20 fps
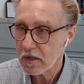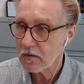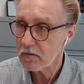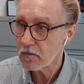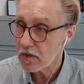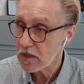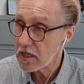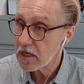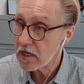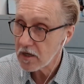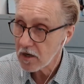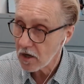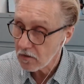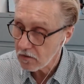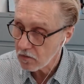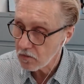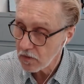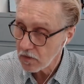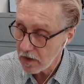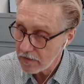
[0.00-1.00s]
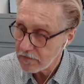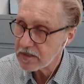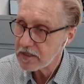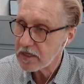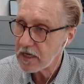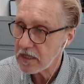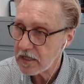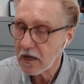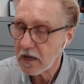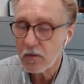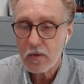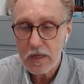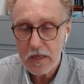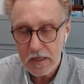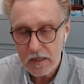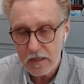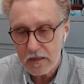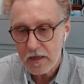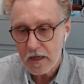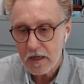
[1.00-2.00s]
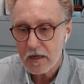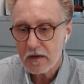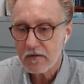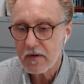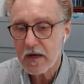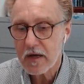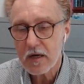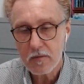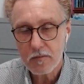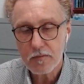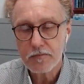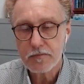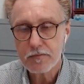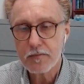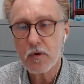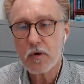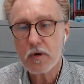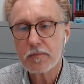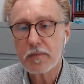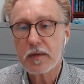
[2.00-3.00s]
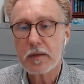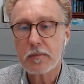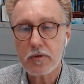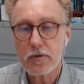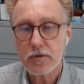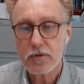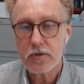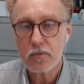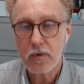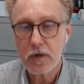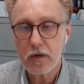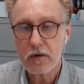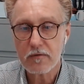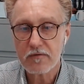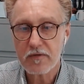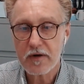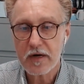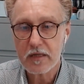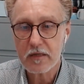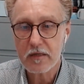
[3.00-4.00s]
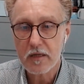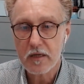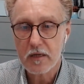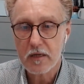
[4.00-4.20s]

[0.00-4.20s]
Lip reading: within our website that we can kind of help point people to where to find